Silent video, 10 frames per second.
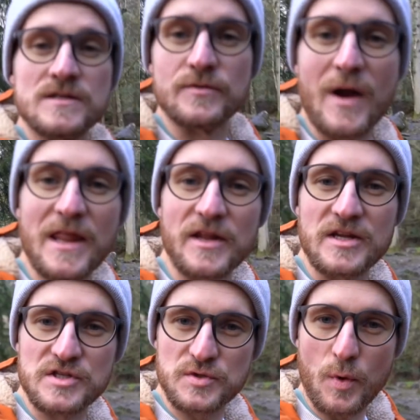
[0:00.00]
So rather
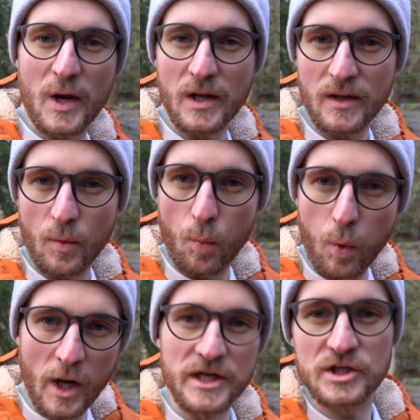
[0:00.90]
than just
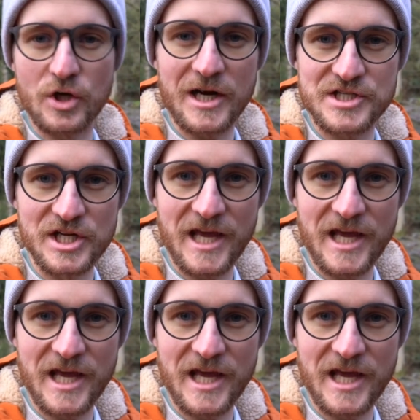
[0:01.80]
one crashing